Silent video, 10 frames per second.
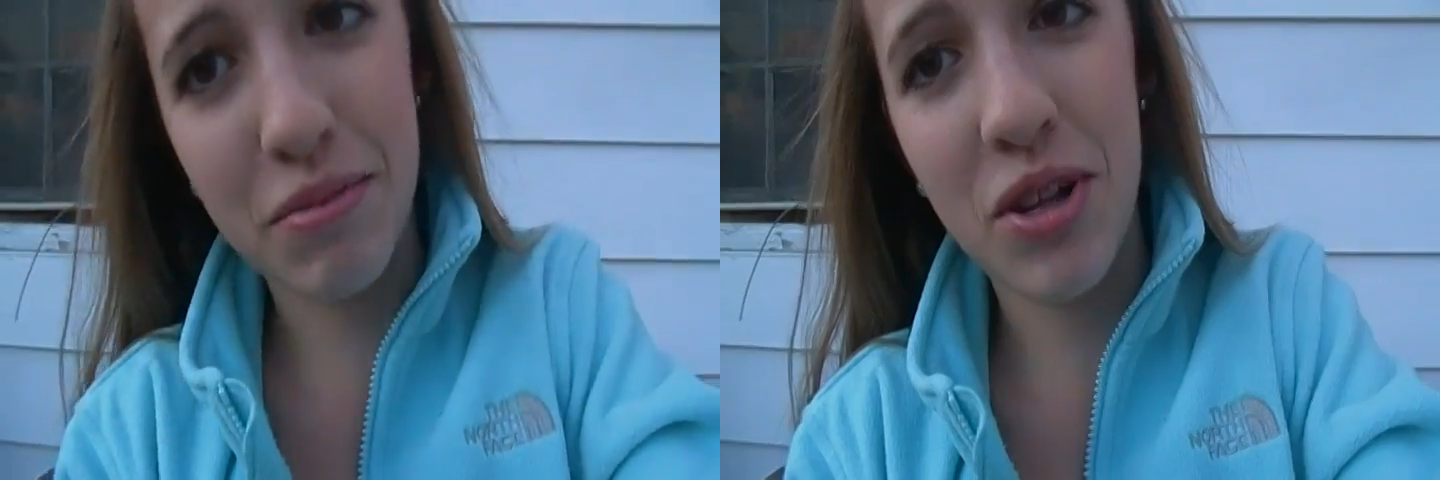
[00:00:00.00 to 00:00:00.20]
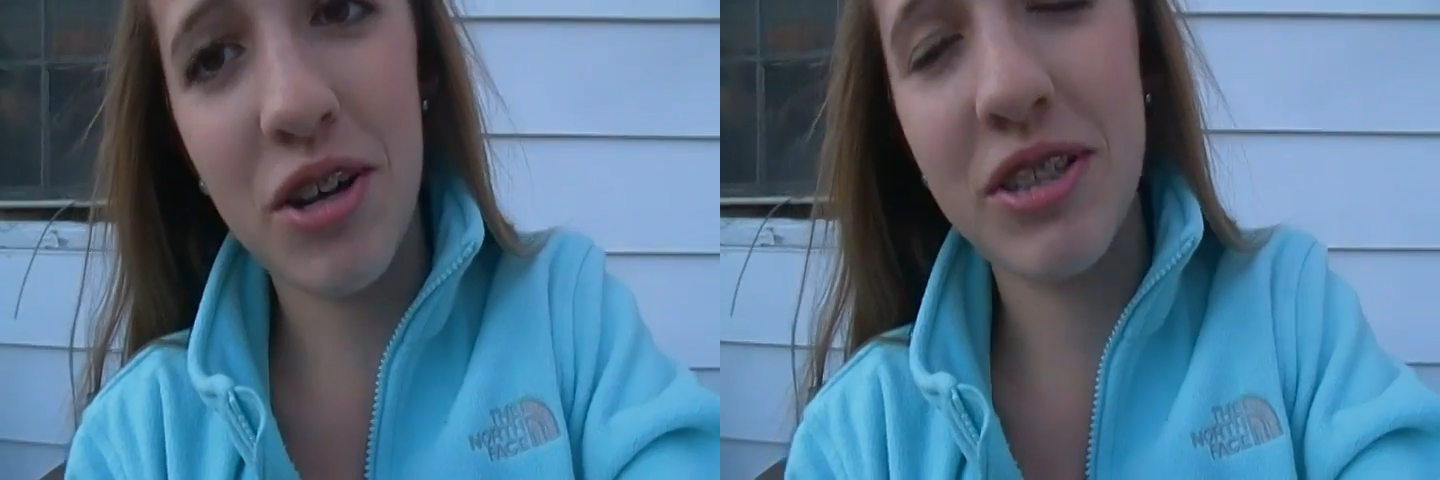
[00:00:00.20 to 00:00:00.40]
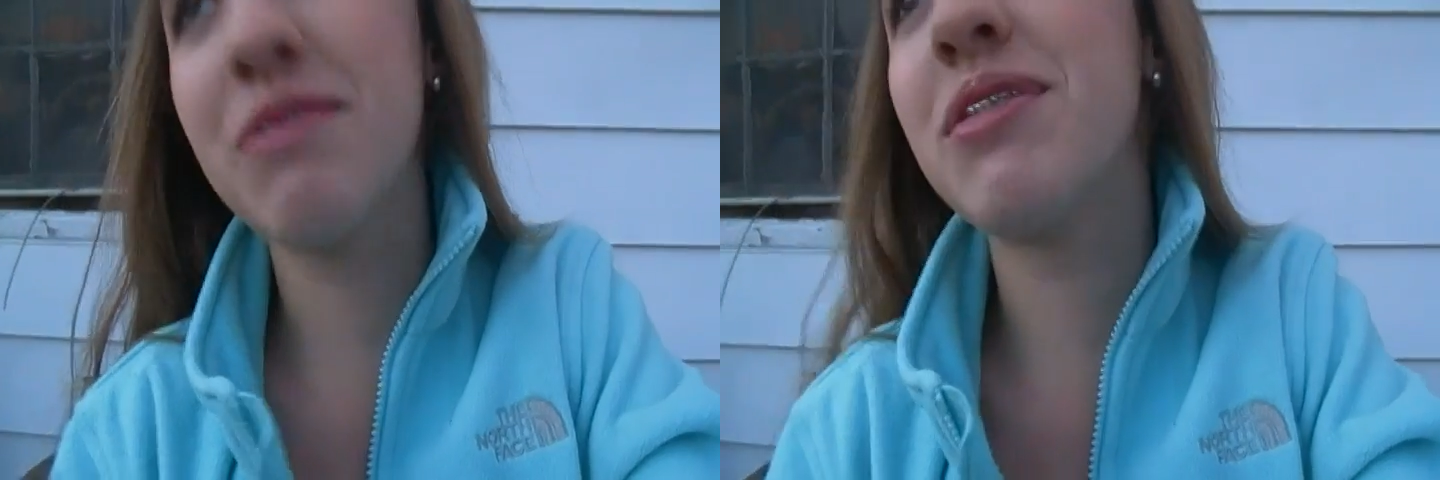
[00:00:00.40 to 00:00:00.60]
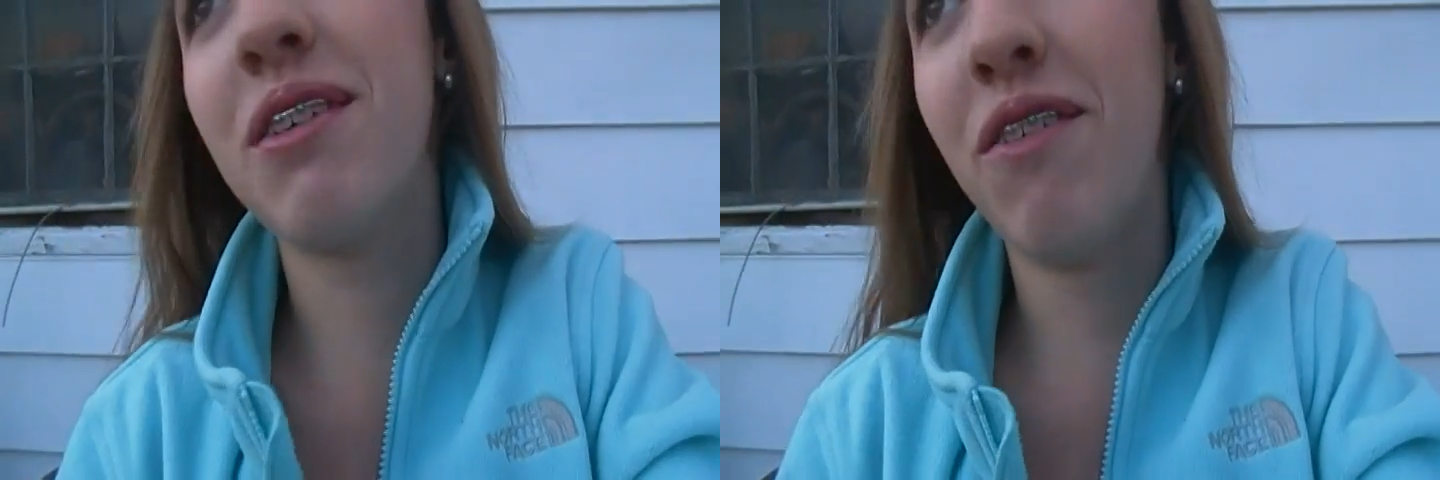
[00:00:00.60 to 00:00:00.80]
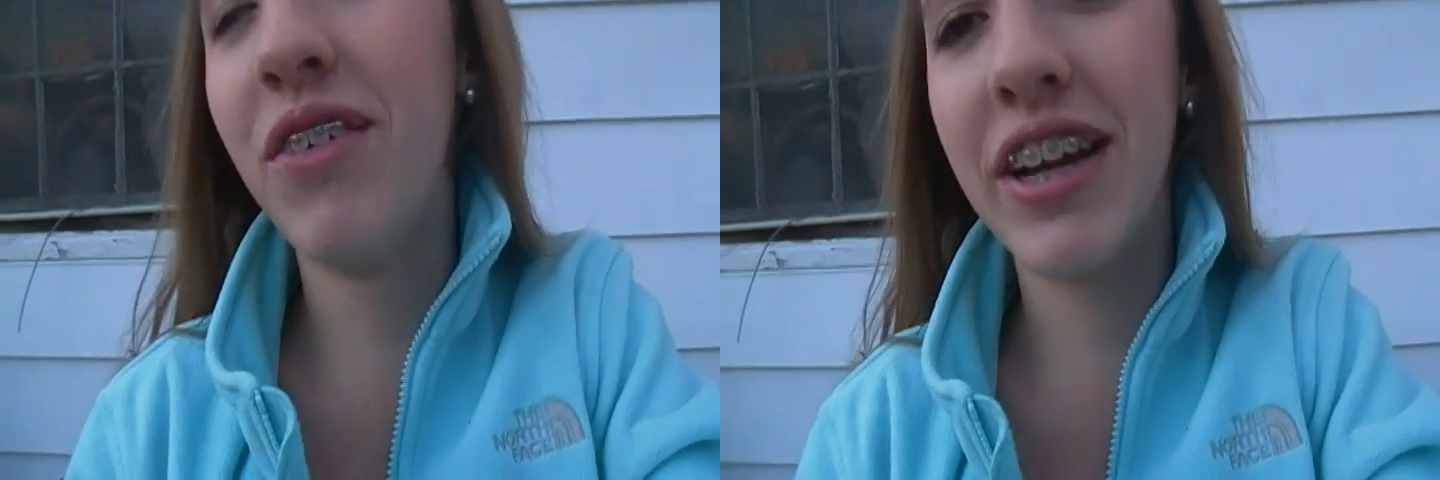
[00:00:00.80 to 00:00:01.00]
lip gloss. It
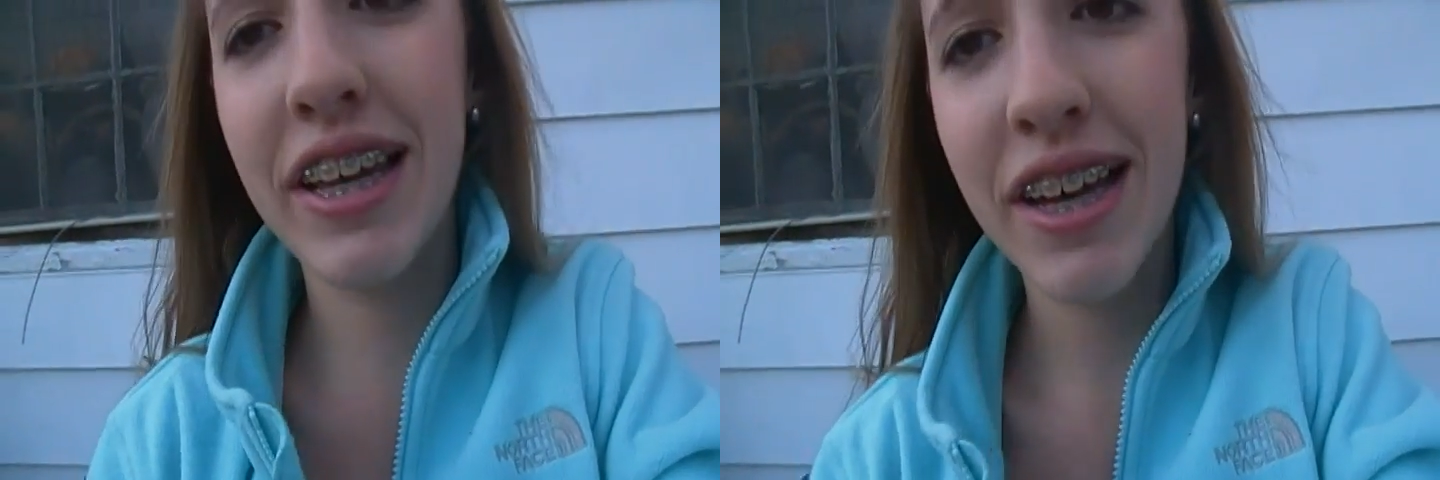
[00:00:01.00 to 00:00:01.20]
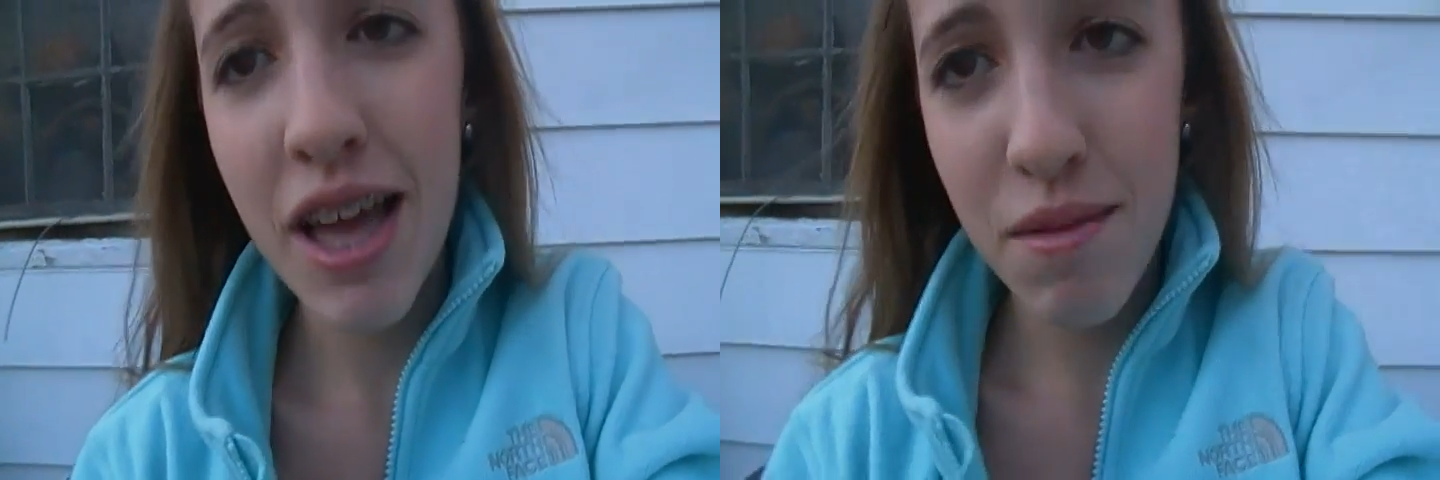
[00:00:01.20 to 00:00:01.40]
was so funny